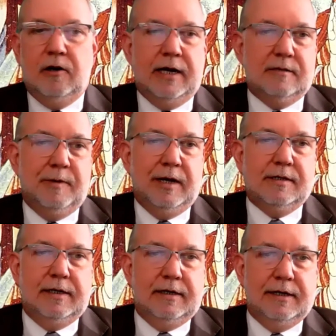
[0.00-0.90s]

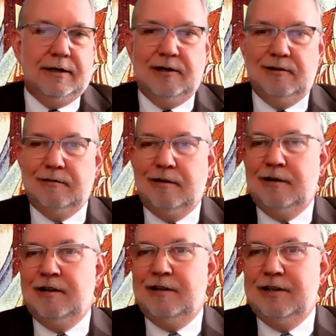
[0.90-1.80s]
aspects, the interior
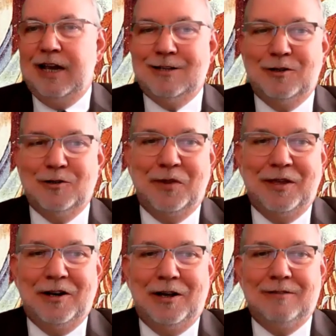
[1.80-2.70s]
castles
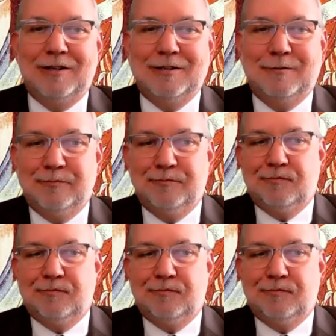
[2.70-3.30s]
within all of us.